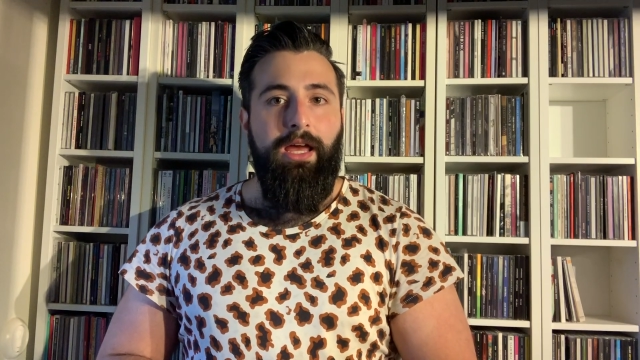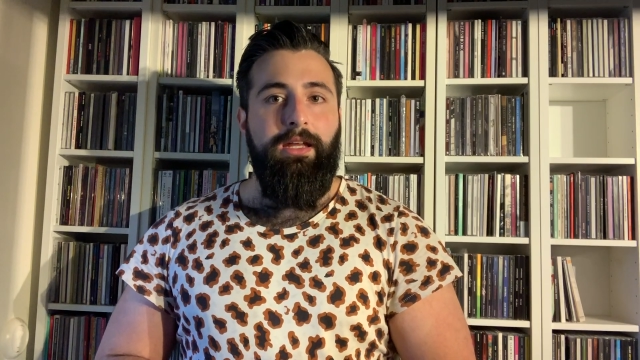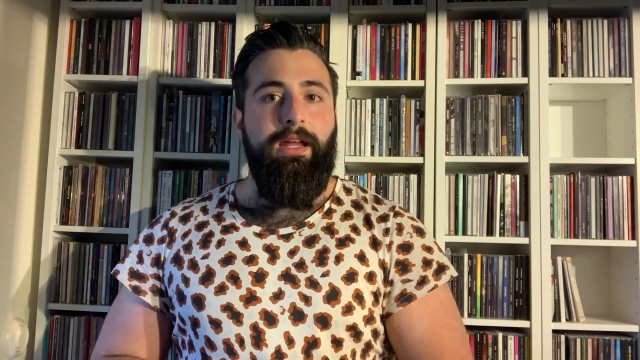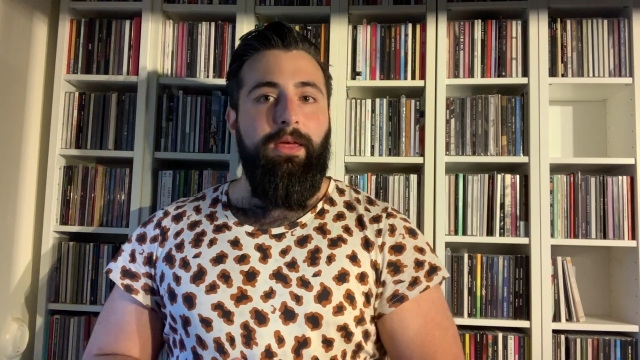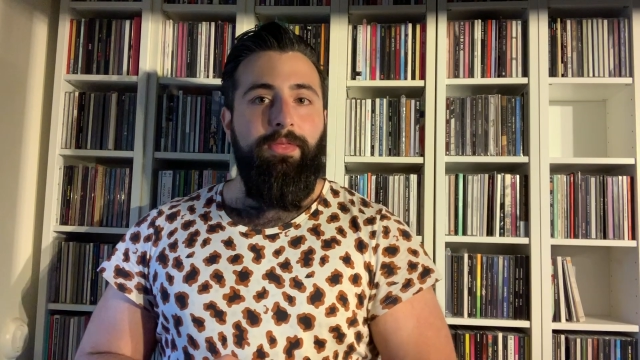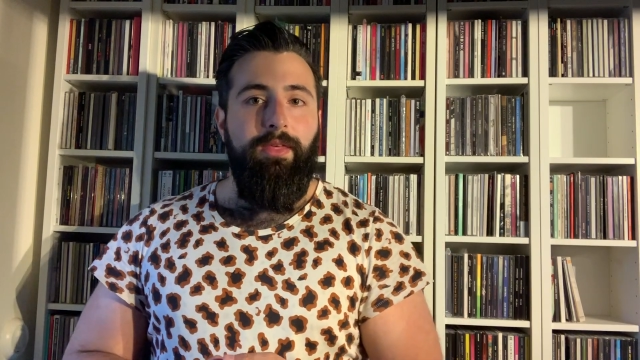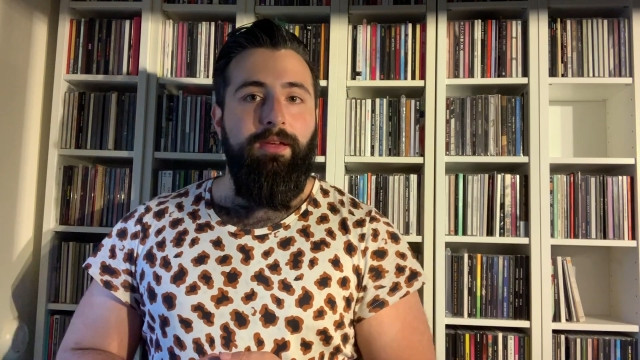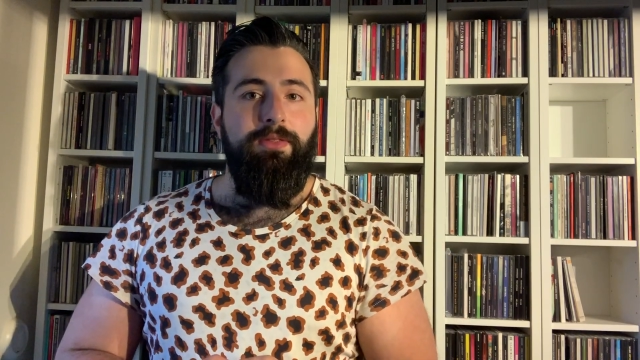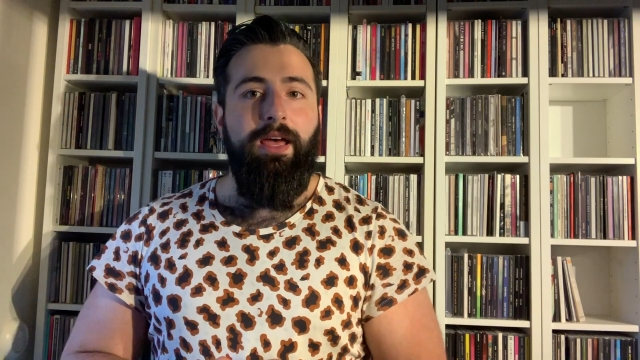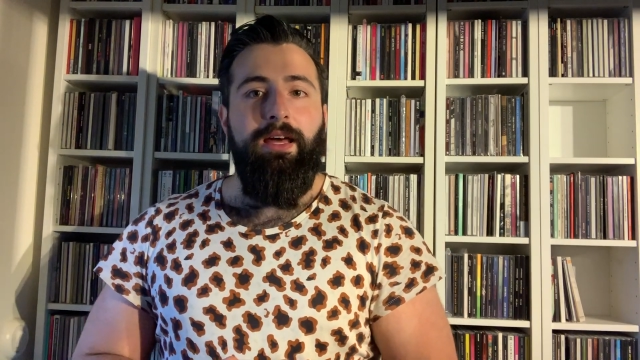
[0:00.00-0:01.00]
And I
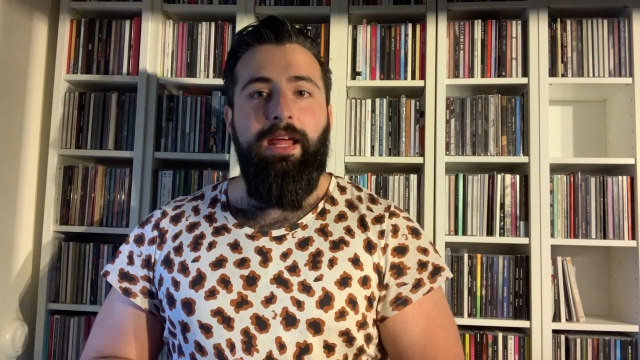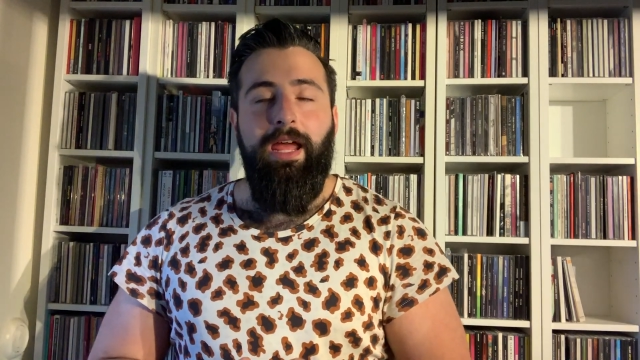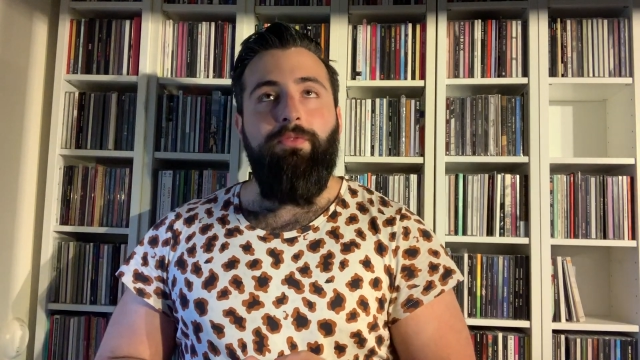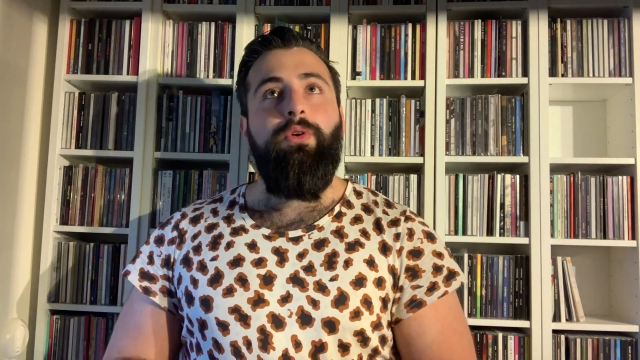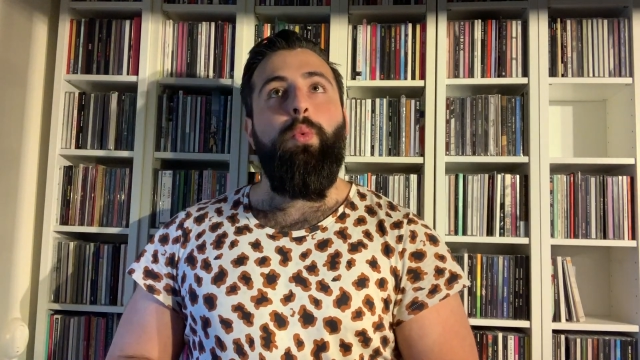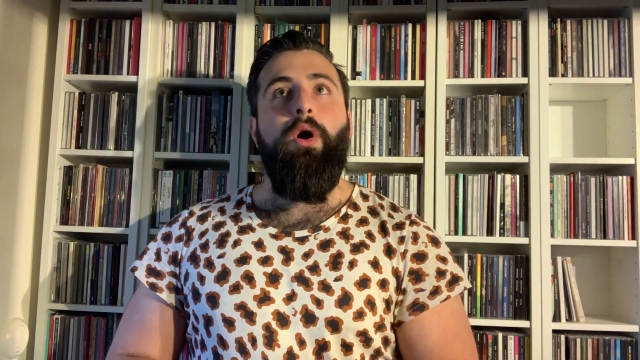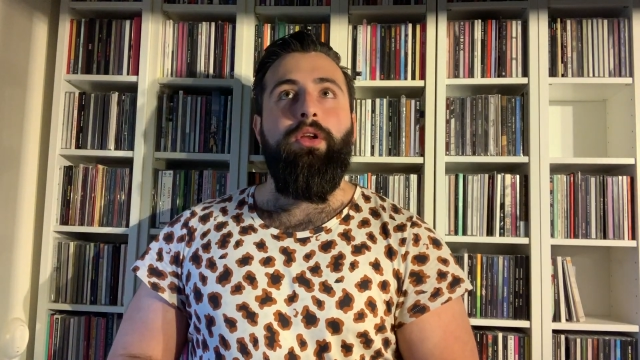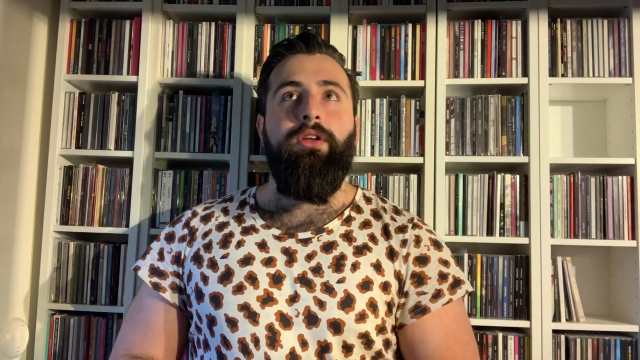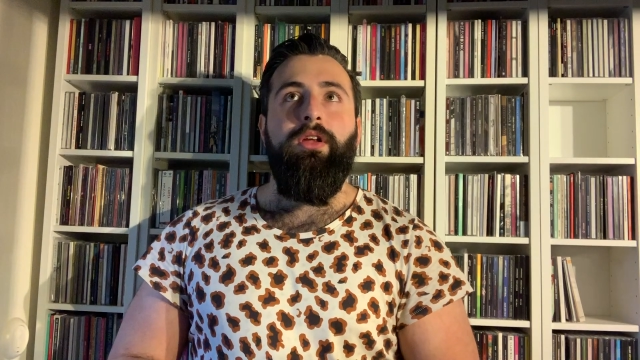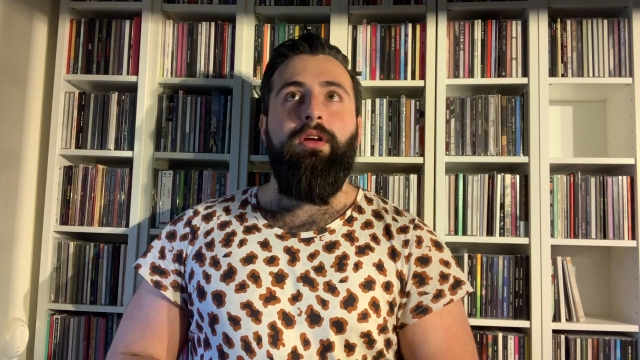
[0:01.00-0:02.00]
think that
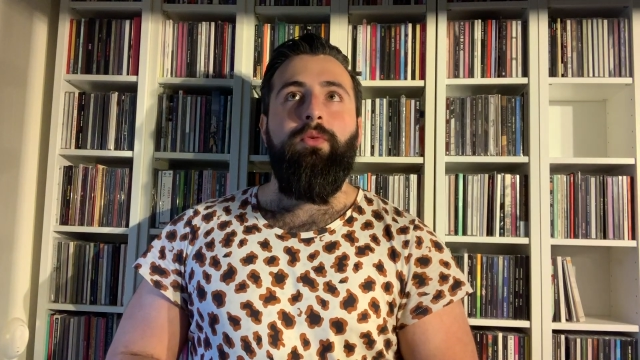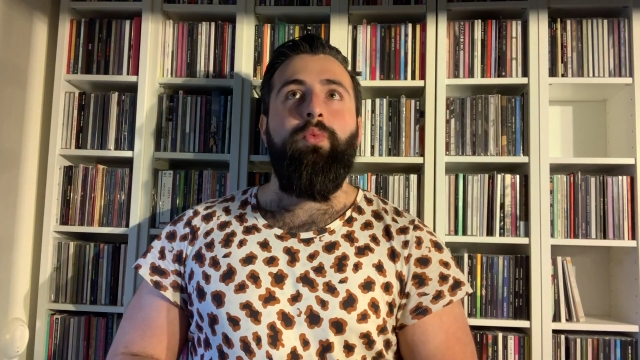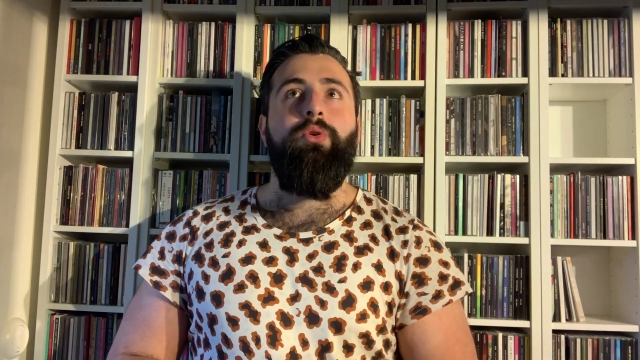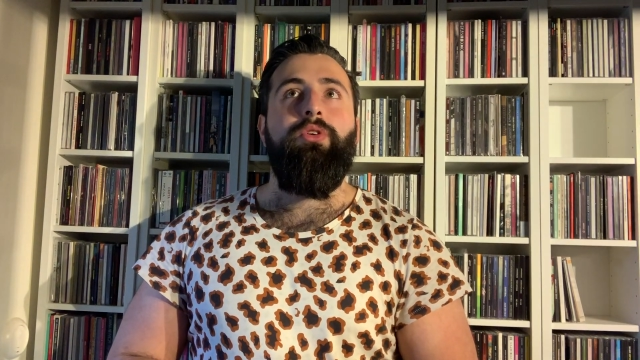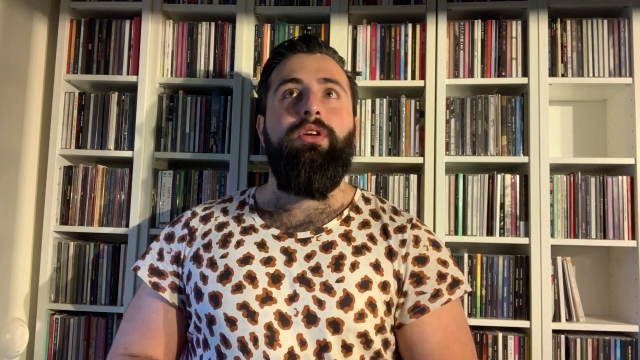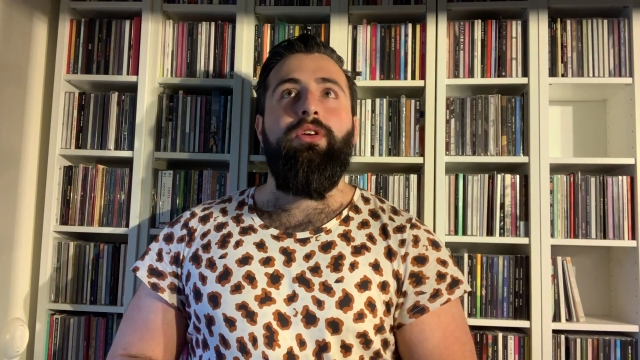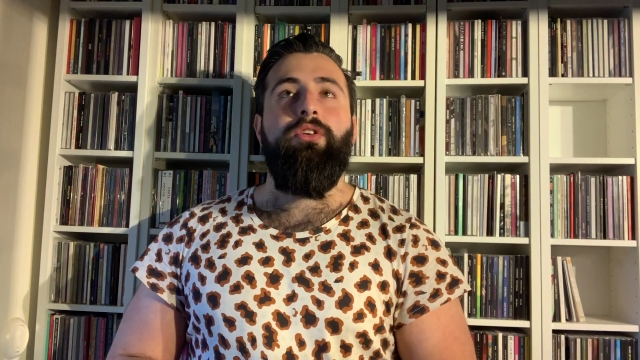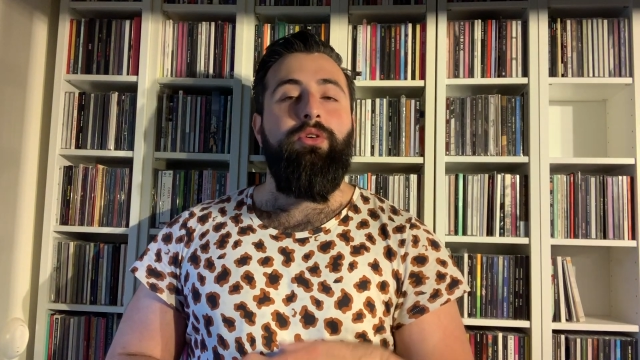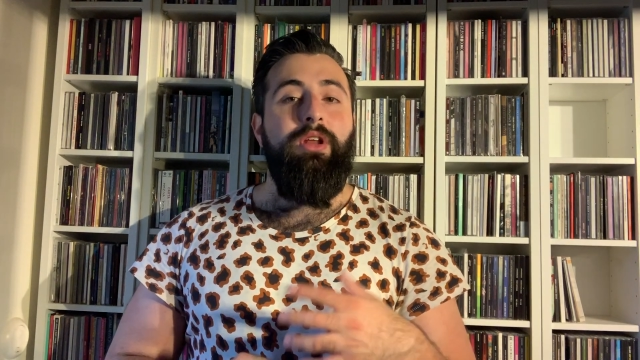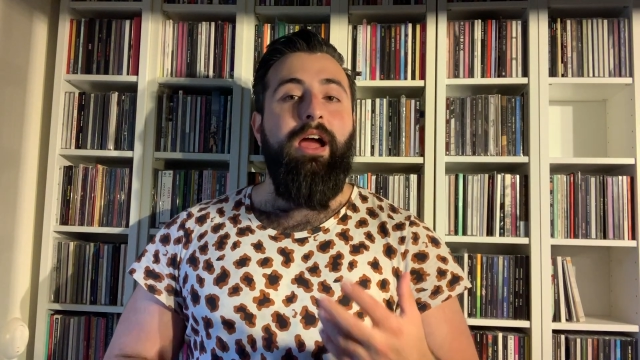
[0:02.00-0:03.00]
everyone
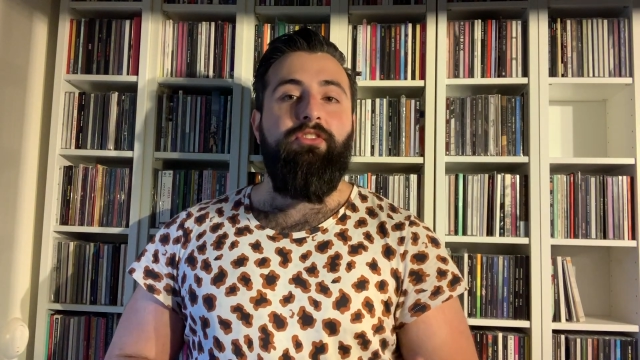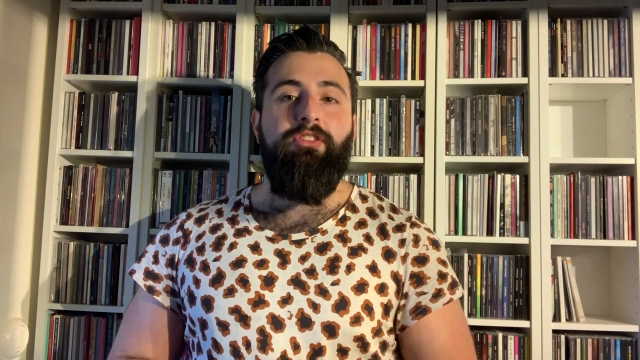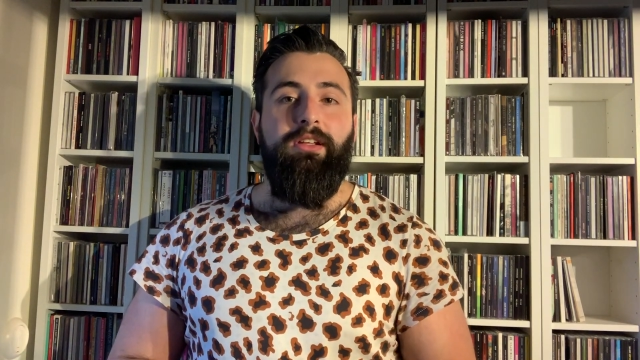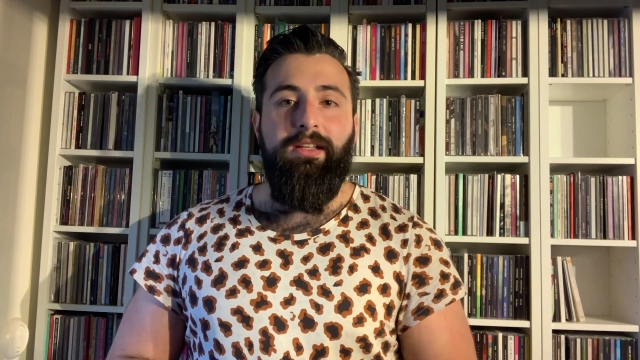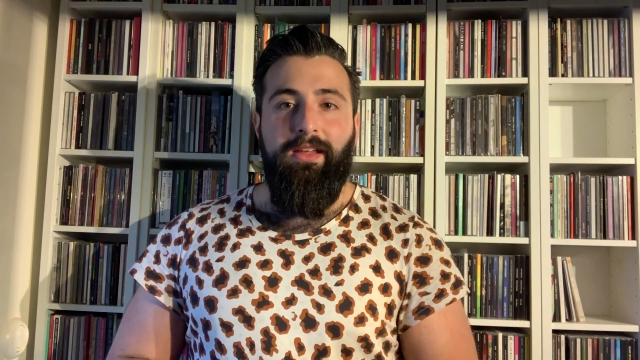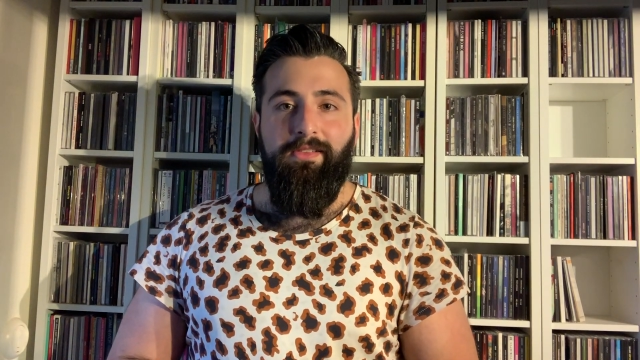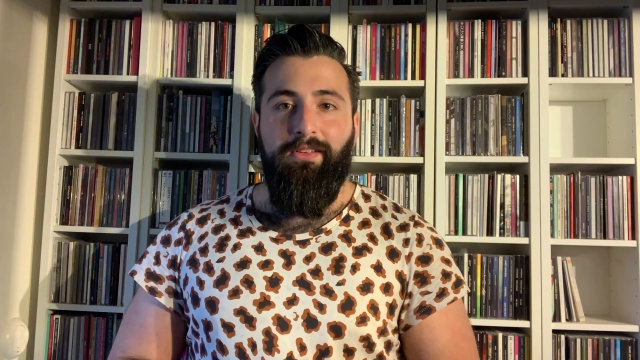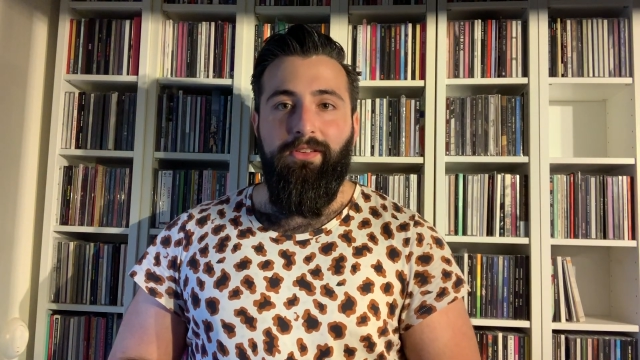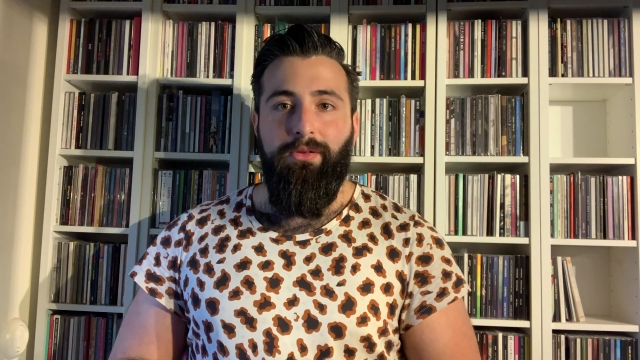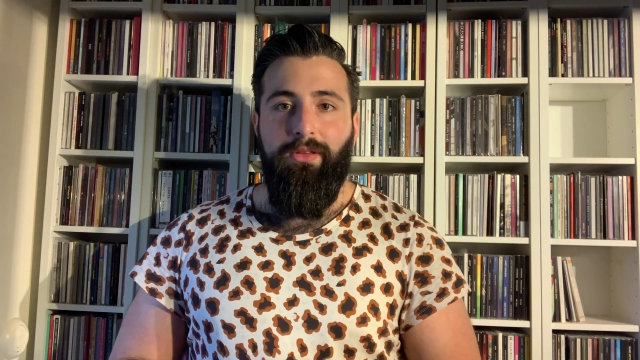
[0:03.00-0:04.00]
could actually listen to